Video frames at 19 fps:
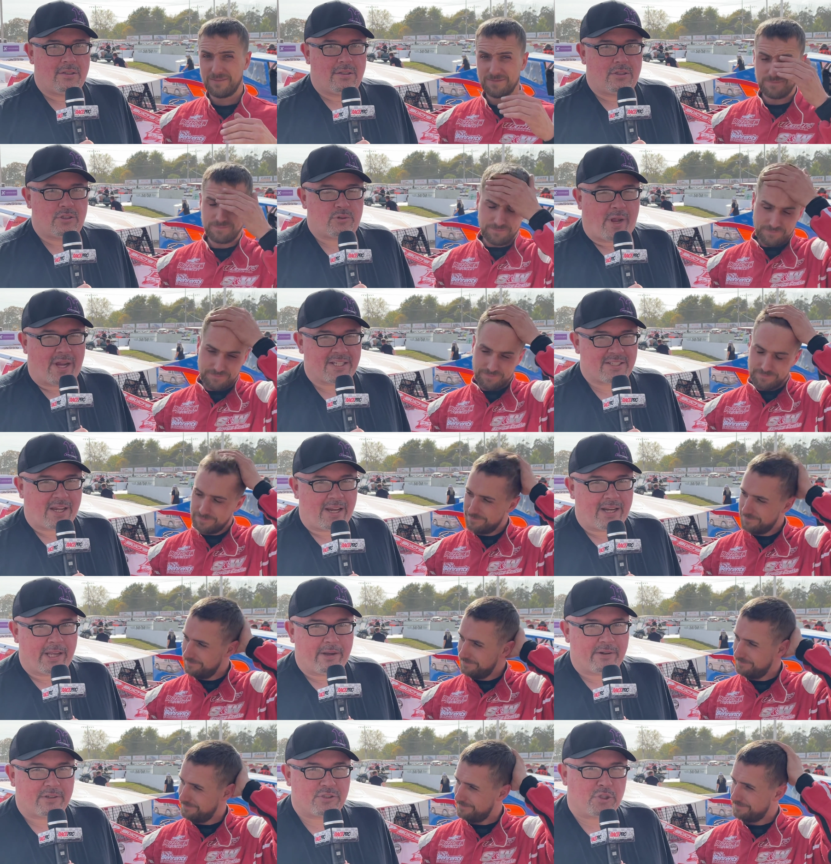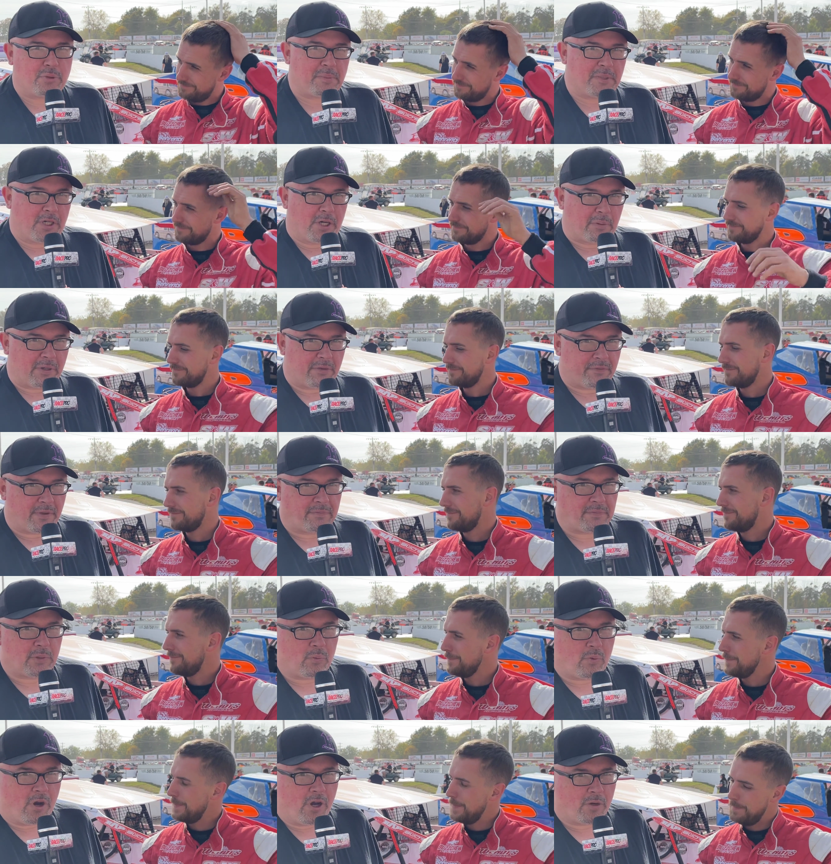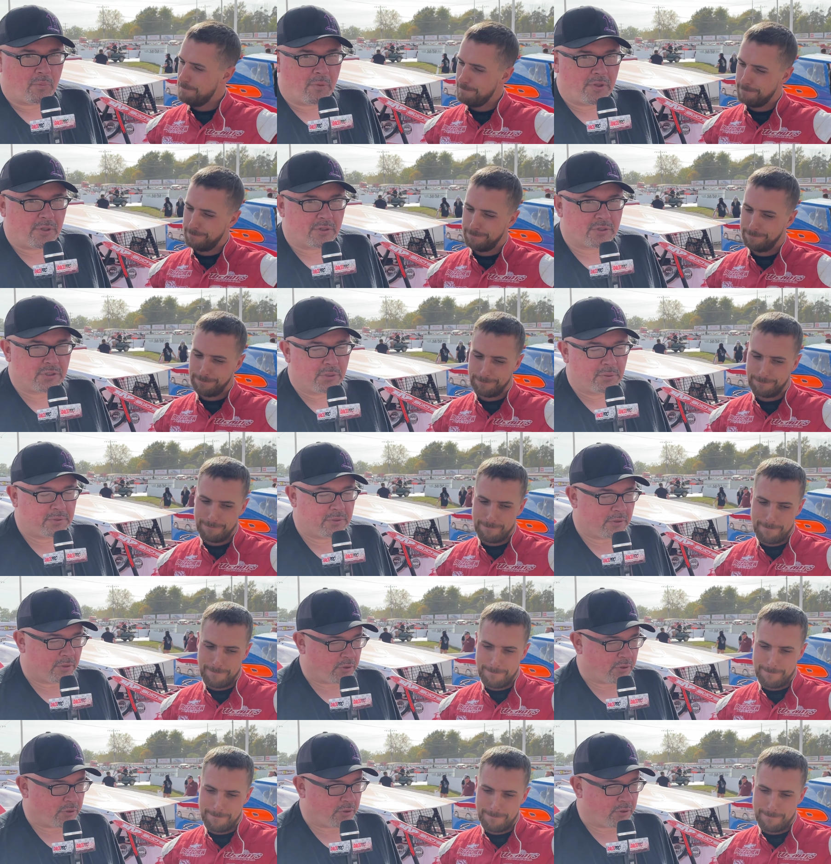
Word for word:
Speaker 1: Trackside here at Super Dirt Week 51 with your salute to the